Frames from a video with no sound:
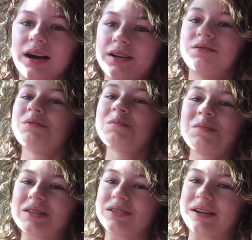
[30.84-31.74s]
I know I'm
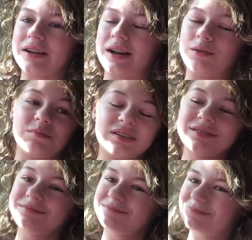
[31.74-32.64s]
a mess right now,
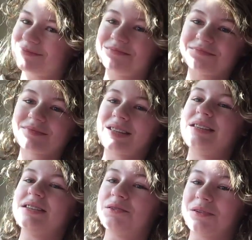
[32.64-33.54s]
but
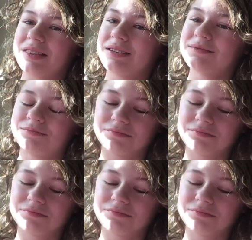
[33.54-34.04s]
deal with it.